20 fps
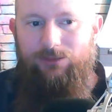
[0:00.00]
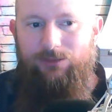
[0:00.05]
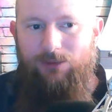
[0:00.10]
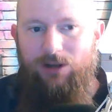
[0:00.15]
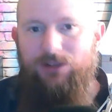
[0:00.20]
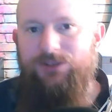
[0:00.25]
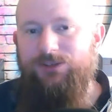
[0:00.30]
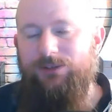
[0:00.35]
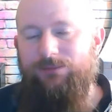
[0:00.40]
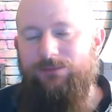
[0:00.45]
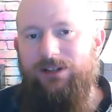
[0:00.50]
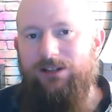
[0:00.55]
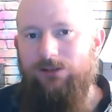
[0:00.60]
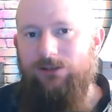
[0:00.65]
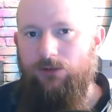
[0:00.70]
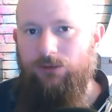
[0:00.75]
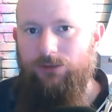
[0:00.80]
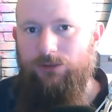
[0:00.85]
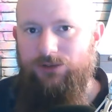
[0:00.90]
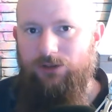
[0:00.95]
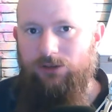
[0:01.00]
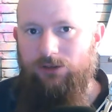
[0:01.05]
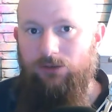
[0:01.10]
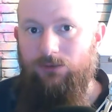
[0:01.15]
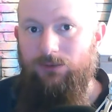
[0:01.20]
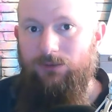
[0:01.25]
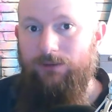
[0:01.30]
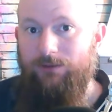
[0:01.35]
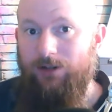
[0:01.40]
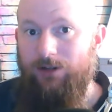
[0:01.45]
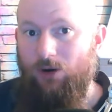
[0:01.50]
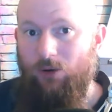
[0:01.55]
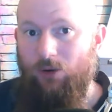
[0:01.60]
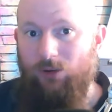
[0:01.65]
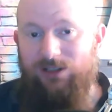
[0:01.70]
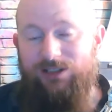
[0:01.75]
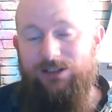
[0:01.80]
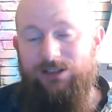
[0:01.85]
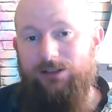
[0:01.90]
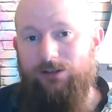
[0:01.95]
must have been, although it's not overly
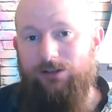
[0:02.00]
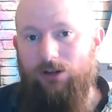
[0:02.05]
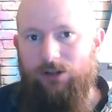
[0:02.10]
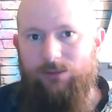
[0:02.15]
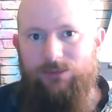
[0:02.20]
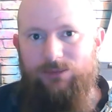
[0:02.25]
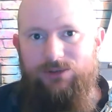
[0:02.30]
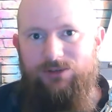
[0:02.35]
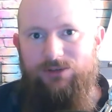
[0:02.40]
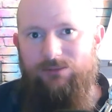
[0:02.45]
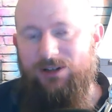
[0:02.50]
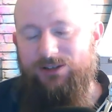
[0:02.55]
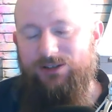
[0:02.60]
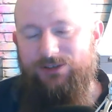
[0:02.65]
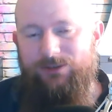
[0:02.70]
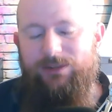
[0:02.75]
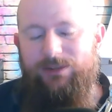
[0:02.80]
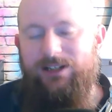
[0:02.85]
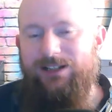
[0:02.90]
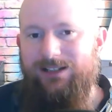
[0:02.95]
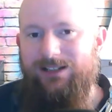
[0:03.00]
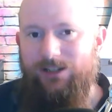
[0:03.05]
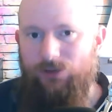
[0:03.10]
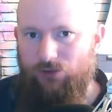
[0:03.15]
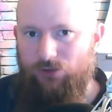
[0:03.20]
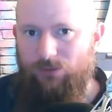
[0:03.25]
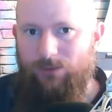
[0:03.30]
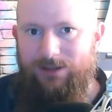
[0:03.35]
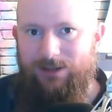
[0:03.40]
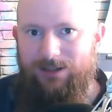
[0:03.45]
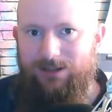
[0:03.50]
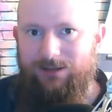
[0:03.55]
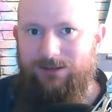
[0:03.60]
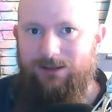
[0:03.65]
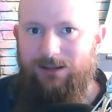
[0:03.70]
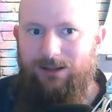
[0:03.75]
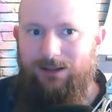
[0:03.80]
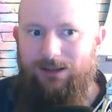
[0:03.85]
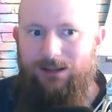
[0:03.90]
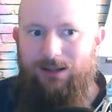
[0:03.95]
recorded in the documents, there must have been an issue with
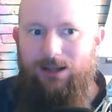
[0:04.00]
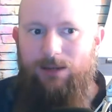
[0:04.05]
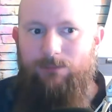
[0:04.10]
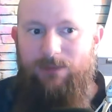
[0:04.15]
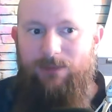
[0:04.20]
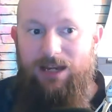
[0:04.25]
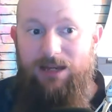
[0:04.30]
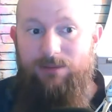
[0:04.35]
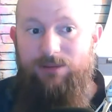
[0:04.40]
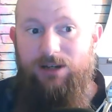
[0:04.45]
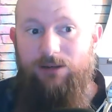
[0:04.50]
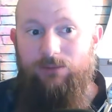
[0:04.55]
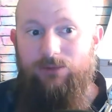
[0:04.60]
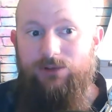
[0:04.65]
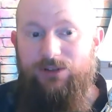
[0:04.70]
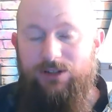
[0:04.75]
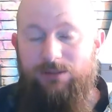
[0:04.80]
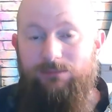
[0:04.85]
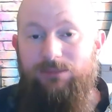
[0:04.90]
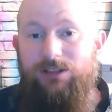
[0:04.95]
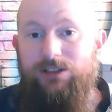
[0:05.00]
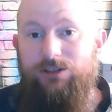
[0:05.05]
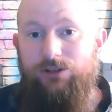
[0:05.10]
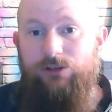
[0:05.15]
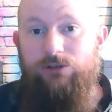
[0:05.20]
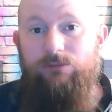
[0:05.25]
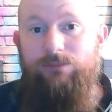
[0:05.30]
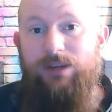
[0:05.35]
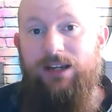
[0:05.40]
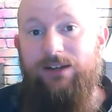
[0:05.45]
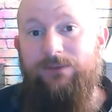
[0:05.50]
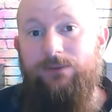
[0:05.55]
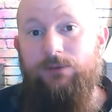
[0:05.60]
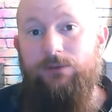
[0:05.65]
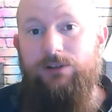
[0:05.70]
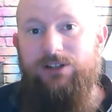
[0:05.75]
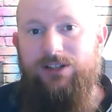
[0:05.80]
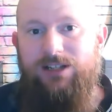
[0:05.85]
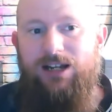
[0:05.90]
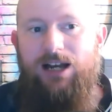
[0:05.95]
it. Maybe it was simply too big
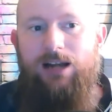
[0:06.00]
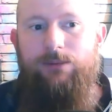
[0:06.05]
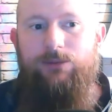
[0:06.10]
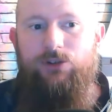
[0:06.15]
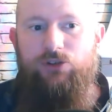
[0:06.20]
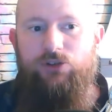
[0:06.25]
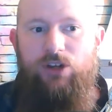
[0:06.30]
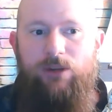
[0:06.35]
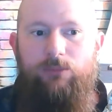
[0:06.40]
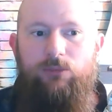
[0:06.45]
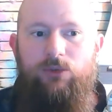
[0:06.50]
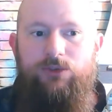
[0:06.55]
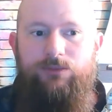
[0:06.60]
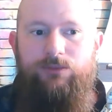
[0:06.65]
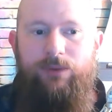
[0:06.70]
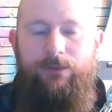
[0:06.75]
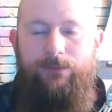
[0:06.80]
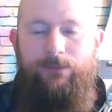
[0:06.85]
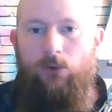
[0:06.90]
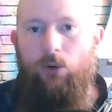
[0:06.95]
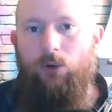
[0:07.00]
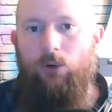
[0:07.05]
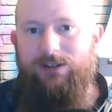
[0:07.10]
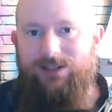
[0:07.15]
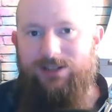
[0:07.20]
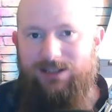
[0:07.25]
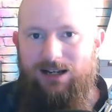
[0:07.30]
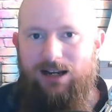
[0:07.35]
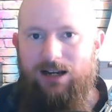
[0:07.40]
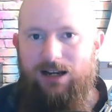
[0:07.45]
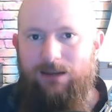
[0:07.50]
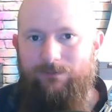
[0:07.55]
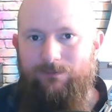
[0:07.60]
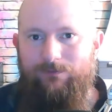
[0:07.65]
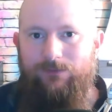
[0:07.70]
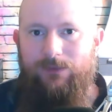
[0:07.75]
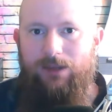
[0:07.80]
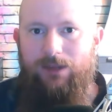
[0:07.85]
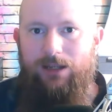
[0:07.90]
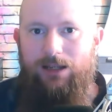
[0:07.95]
for its time. The ship was before its time.
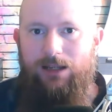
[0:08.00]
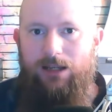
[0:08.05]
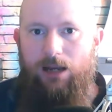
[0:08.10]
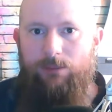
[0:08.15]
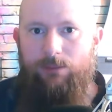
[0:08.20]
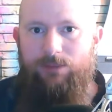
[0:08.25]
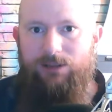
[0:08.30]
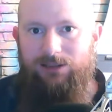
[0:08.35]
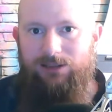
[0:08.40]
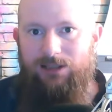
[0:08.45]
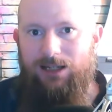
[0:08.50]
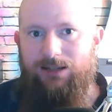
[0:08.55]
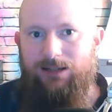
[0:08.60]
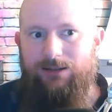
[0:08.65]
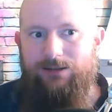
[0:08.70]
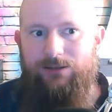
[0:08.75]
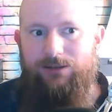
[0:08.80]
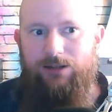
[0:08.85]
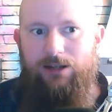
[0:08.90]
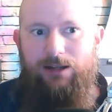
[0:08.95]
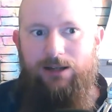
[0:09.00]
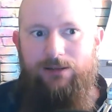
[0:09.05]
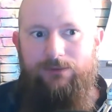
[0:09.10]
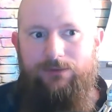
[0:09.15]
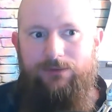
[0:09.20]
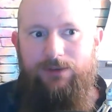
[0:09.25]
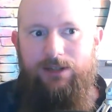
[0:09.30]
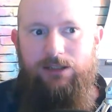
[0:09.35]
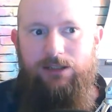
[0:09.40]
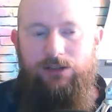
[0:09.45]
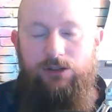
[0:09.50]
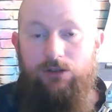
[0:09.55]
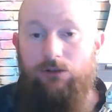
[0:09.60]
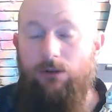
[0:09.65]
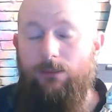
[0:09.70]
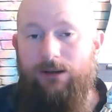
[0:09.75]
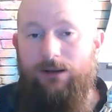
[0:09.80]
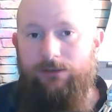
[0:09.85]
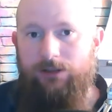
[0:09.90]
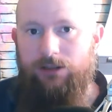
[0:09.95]
A bit like the new
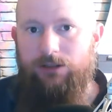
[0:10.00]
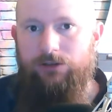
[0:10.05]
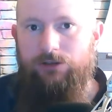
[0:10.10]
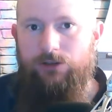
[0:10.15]
American